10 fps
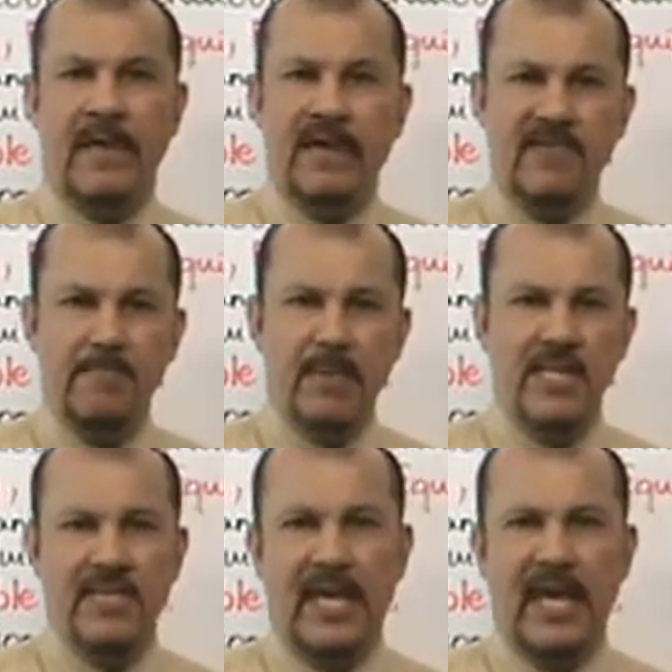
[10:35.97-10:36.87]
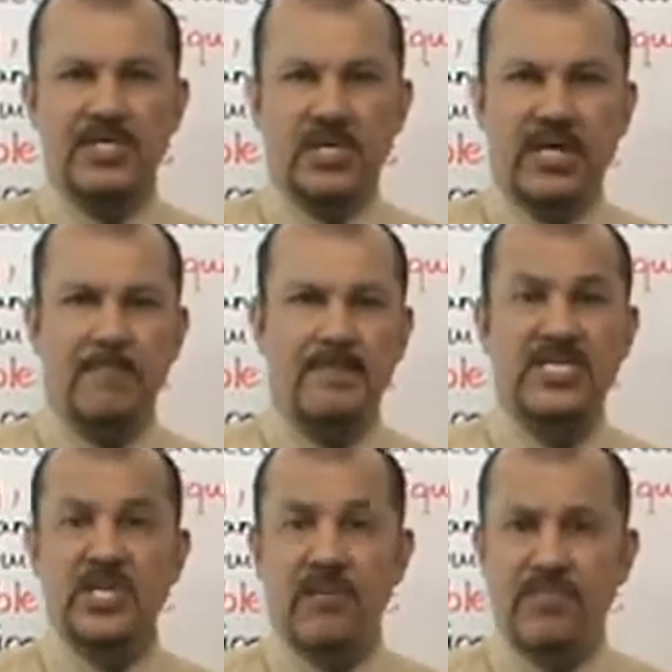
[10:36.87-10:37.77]
Every month, as a
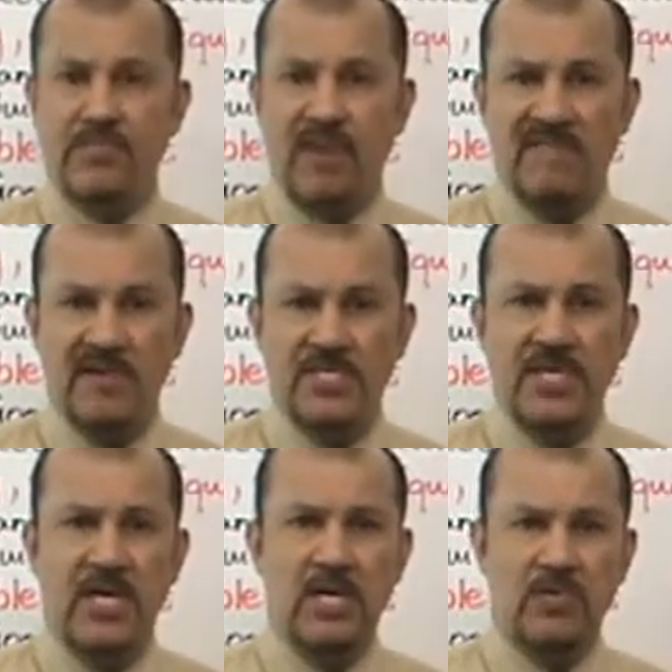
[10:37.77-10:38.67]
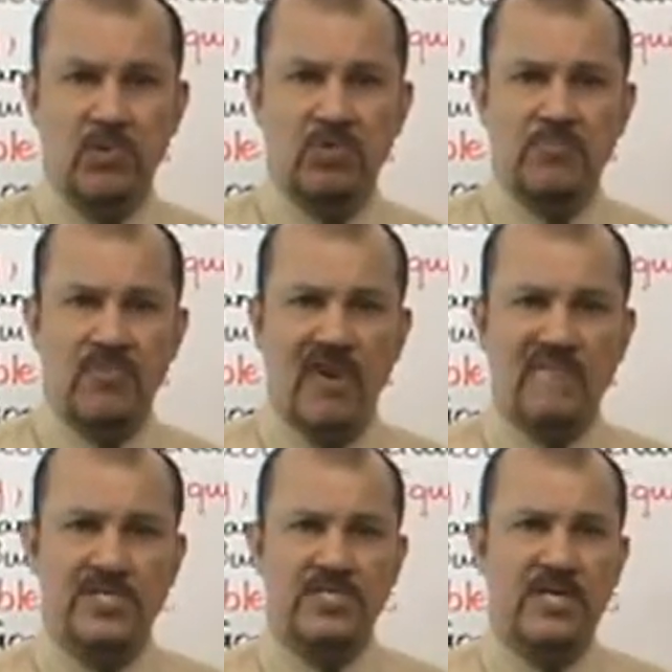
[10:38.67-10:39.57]
company generates profits, those
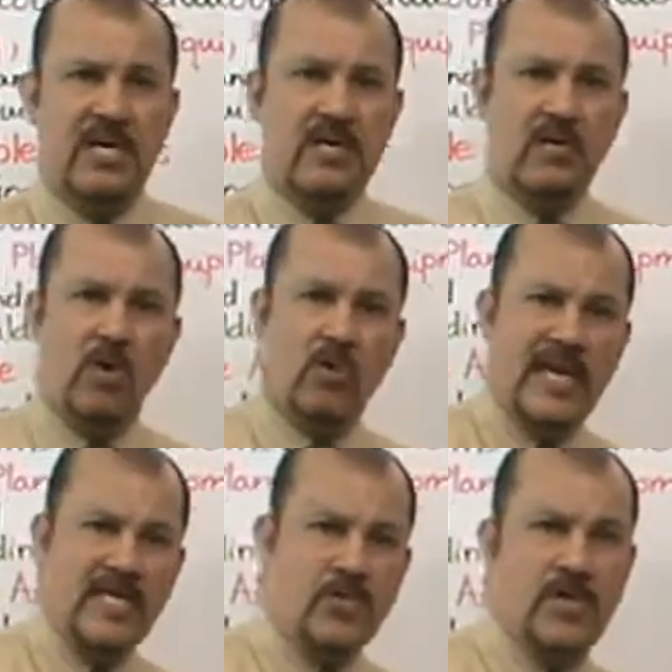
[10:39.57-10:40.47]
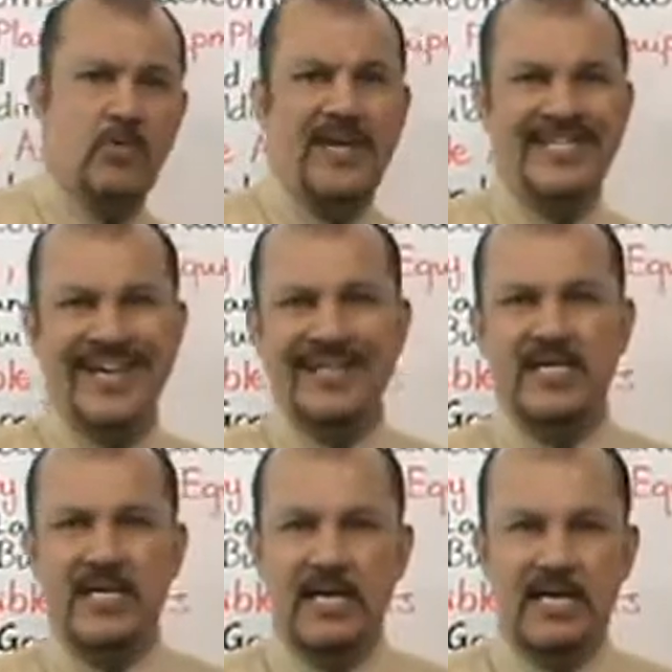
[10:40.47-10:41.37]
profits go into the
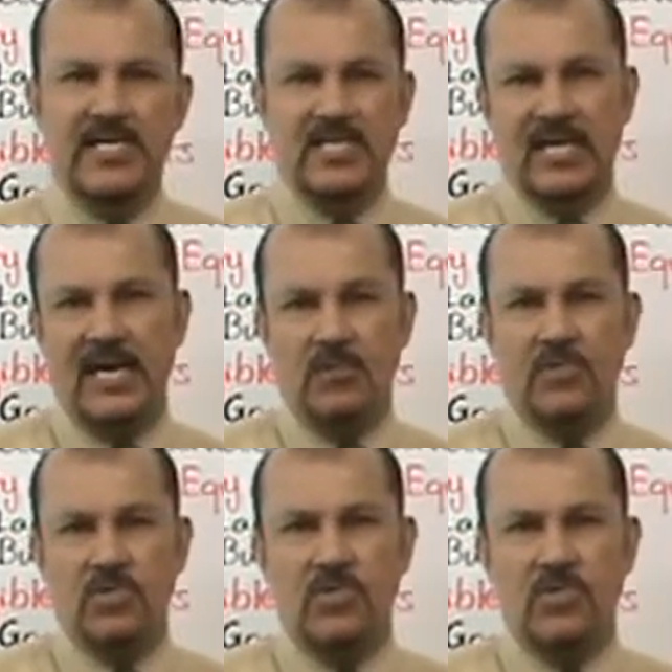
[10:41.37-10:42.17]
retained earnings account.